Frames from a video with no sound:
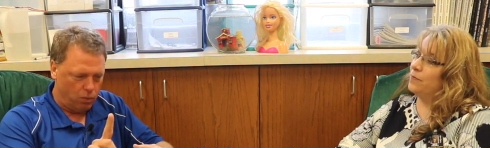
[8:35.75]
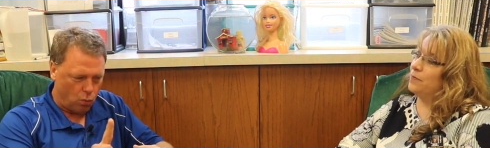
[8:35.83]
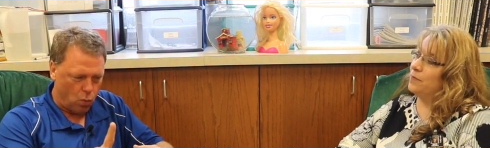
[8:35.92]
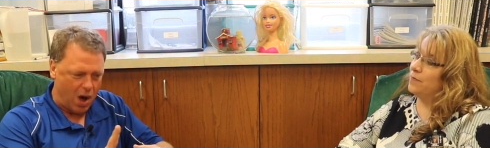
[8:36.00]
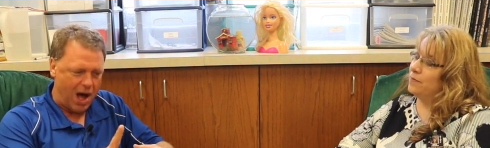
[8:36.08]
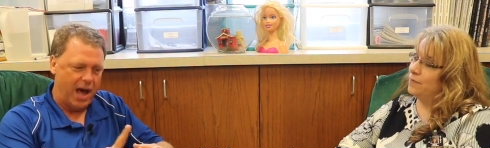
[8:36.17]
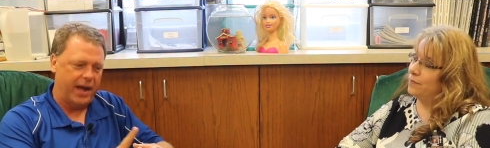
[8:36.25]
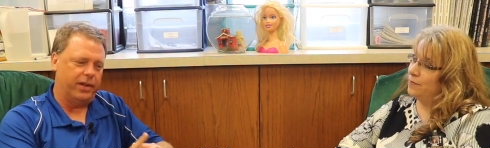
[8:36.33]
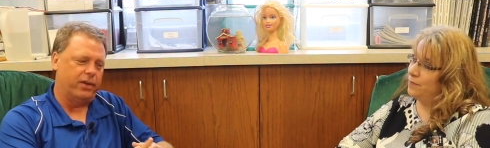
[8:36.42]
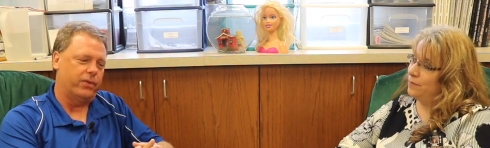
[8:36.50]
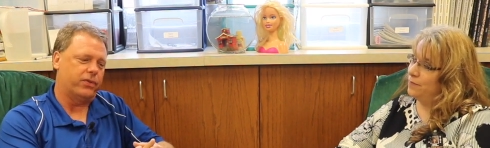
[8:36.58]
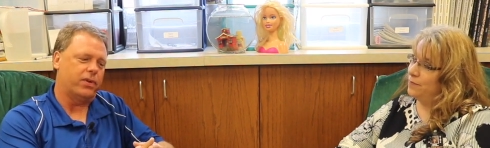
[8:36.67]
Speaker 1: Why,
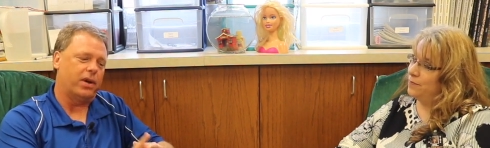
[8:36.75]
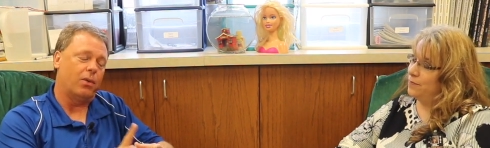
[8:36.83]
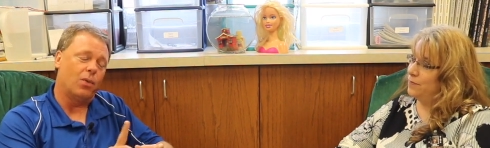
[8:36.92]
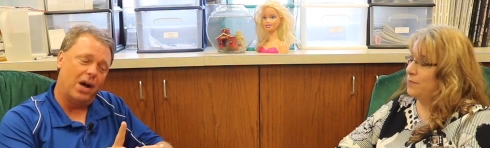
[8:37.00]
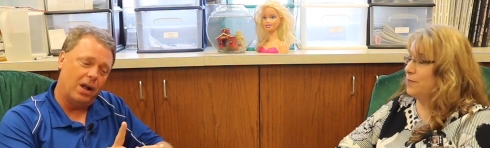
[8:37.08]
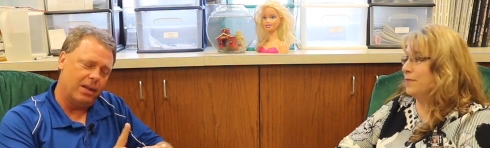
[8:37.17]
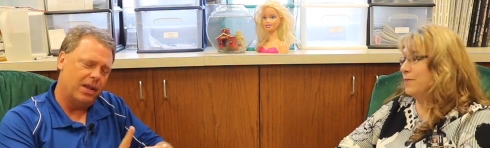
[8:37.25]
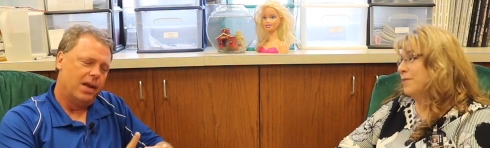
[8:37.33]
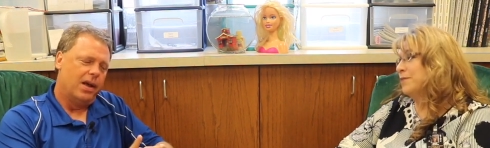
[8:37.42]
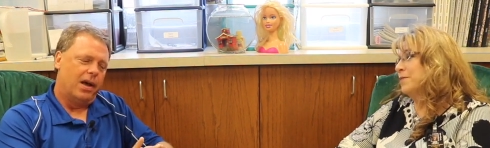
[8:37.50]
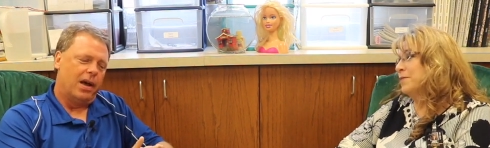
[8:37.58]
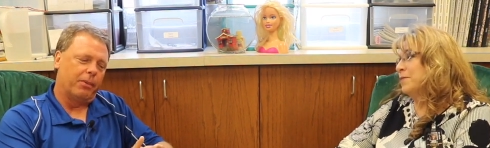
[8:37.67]
you say? Well,
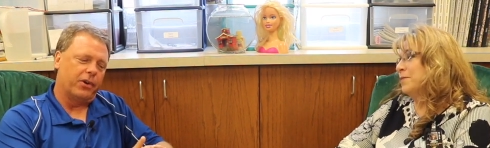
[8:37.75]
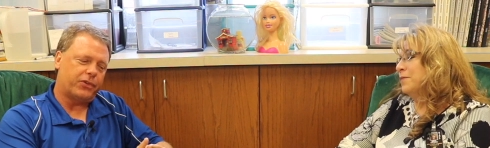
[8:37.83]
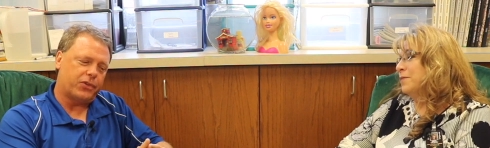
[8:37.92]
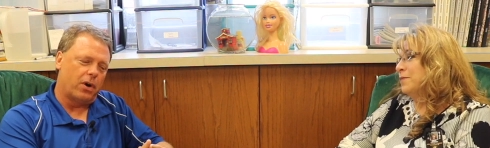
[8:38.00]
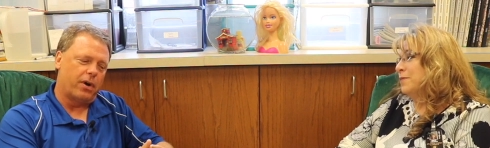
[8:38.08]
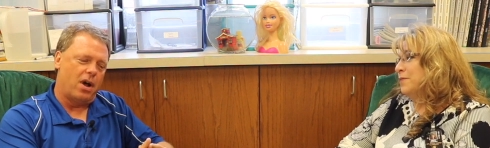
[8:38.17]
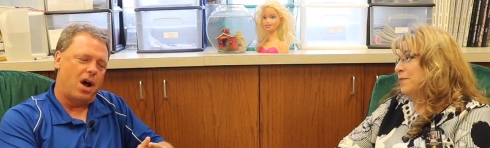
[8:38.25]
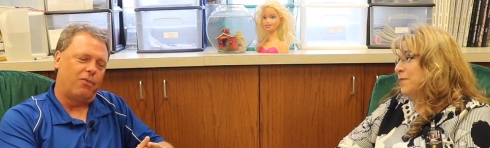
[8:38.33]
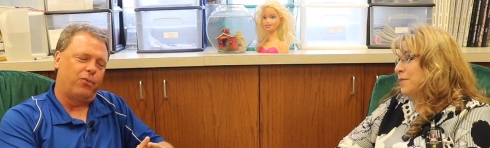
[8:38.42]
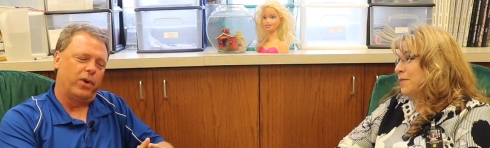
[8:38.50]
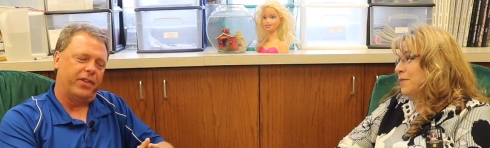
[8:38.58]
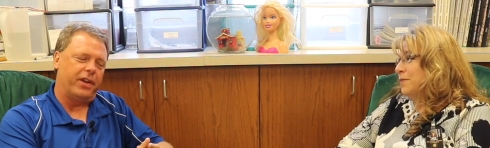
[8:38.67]
I'm going to start
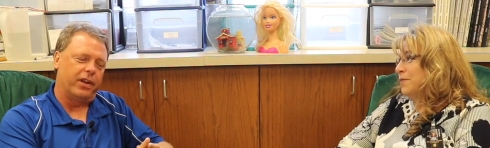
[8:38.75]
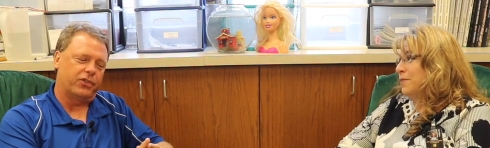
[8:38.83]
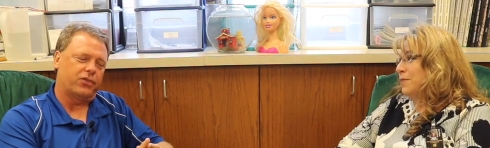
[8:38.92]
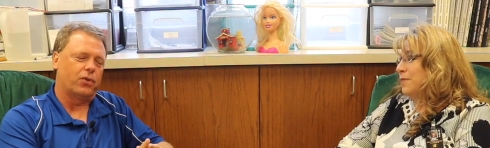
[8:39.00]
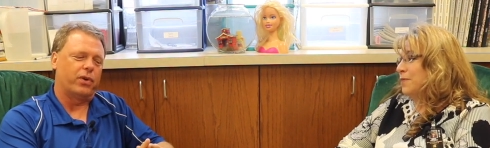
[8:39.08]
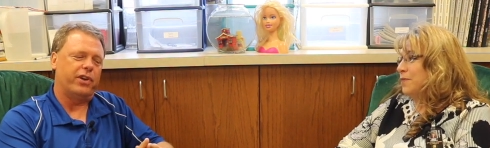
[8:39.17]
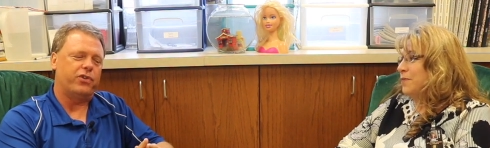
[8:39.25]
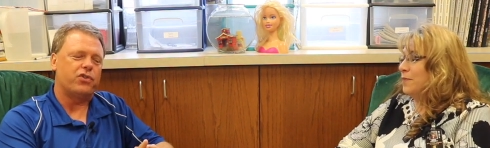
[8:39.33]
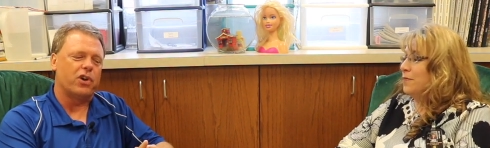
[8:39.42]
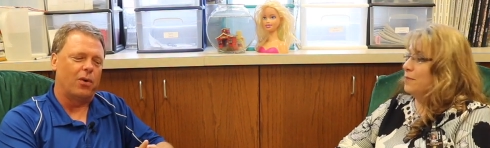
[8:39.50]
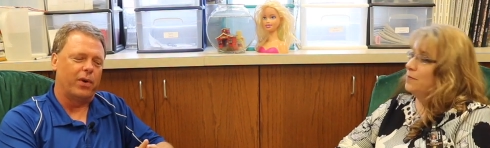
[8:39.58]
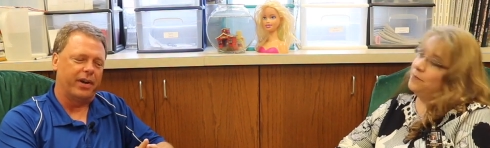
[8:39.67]
off with history
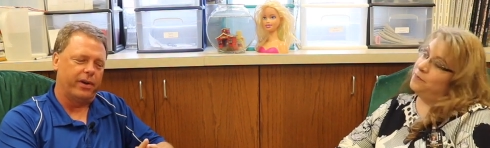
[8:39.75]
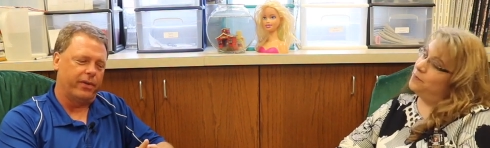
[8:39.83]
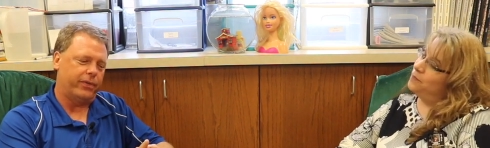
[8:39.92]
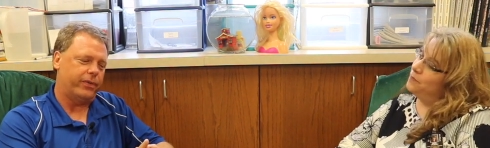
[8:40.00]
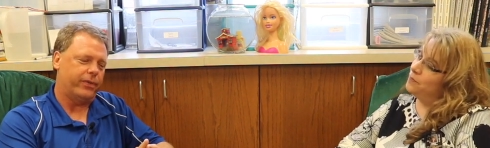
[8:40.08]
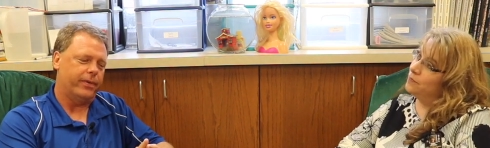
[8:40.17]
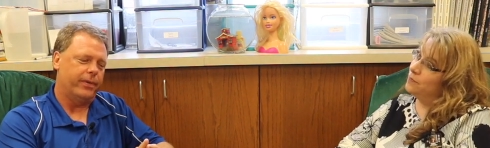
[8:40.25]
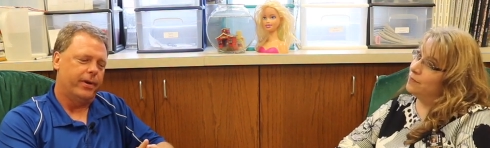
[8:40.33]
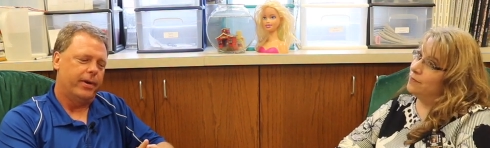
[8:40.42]
showing us